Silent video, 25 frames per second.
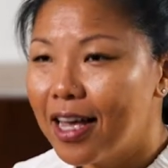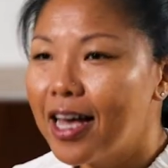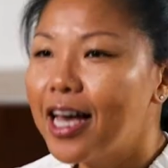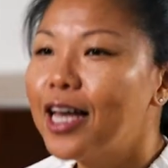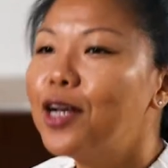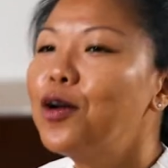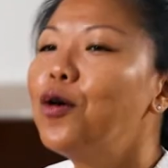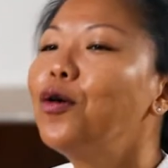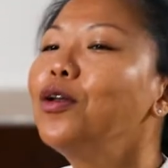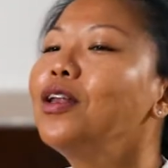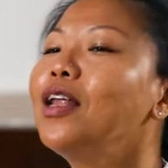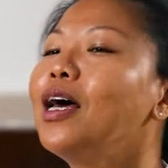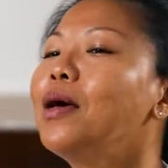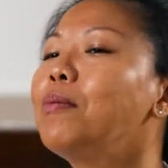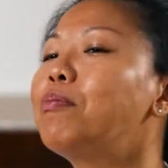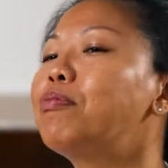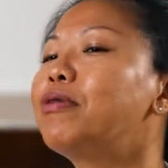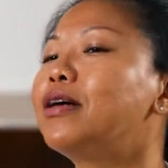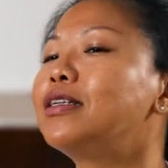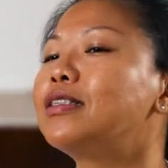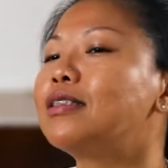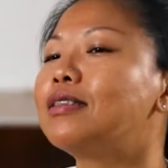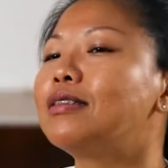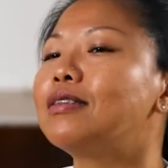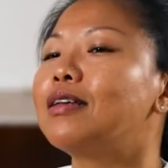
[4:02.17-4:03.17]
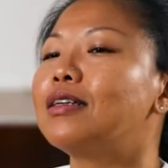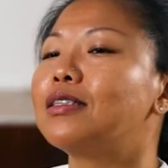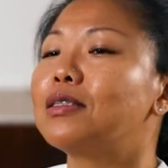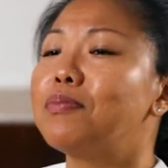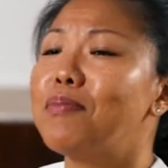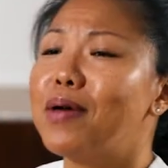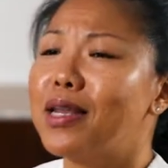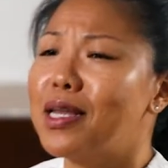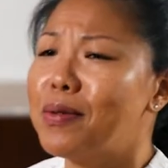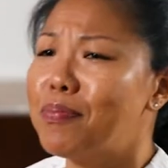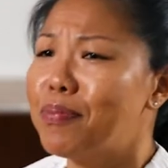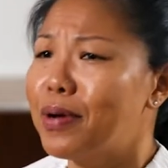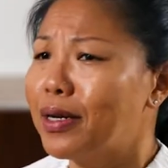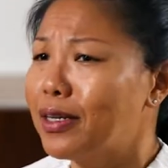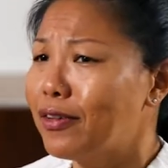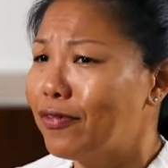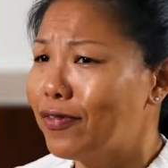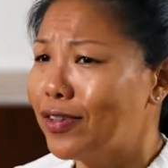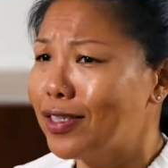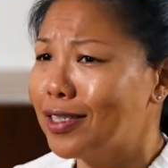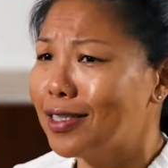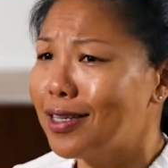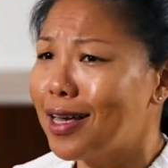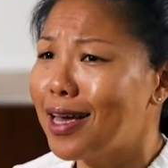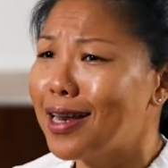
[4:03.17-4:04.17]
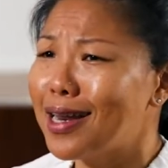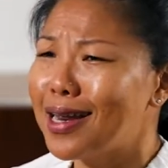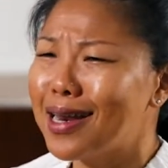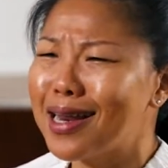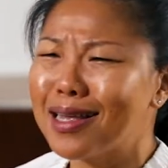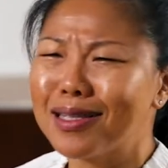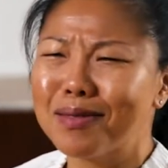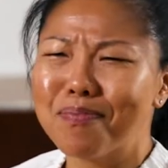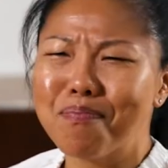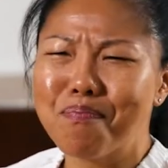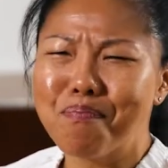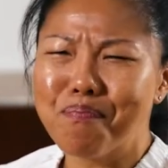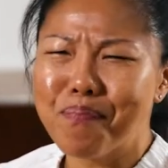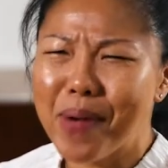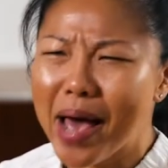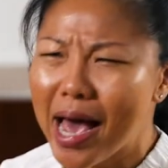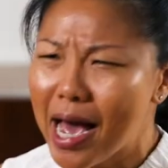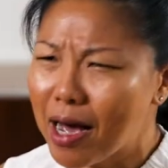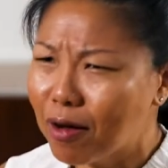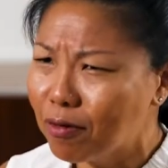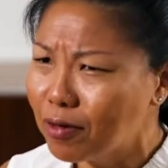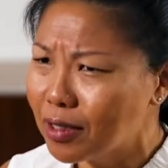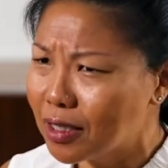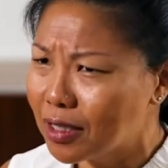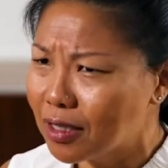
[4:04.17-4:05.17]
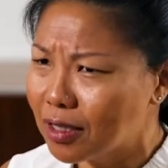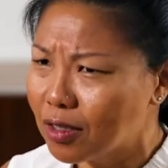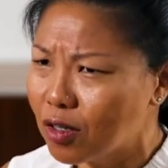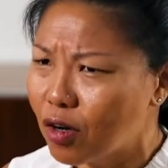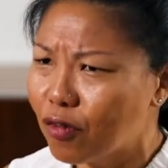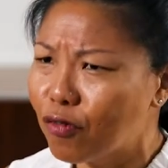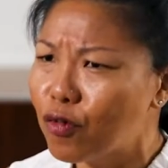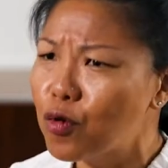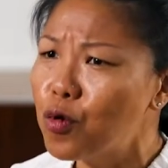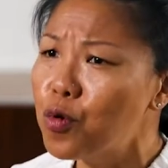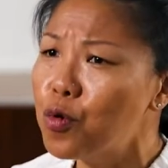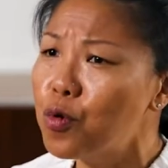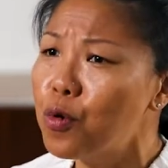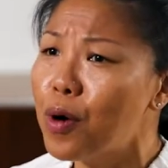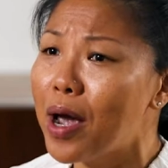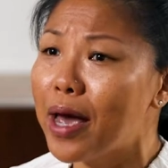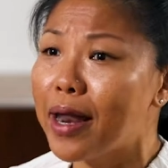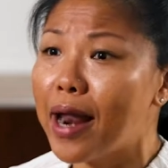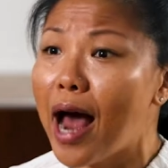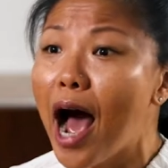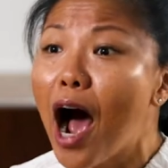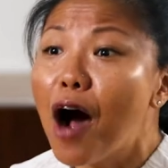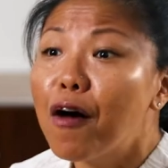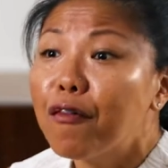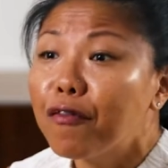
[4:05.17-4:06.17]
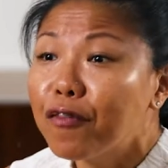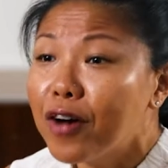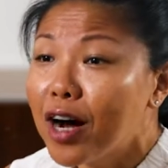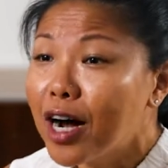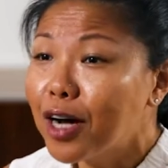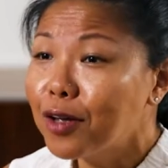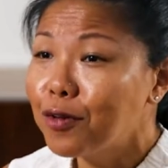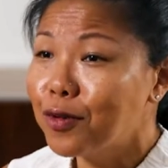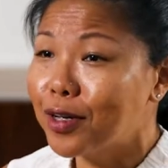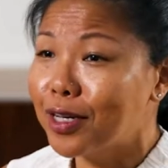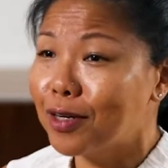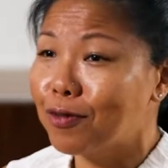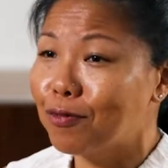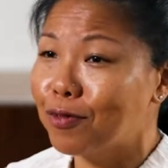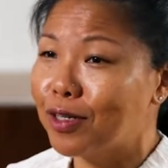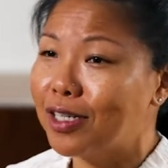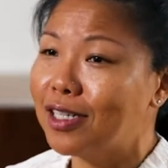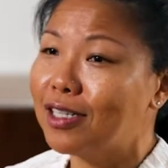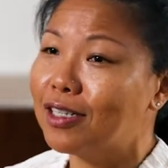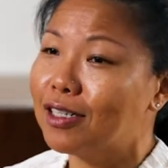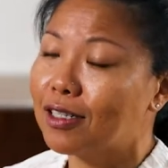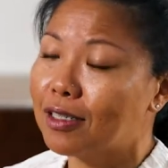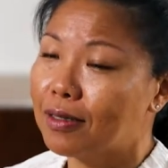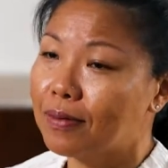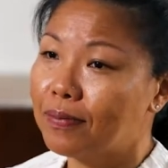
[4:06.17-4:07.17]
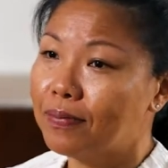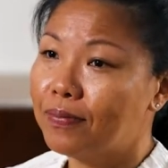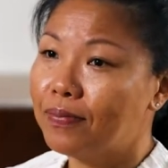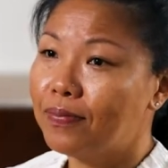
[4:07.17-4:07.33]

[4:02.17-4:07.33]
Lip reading: An online presence has many benefits, and it is boundless of who and how far you can reach.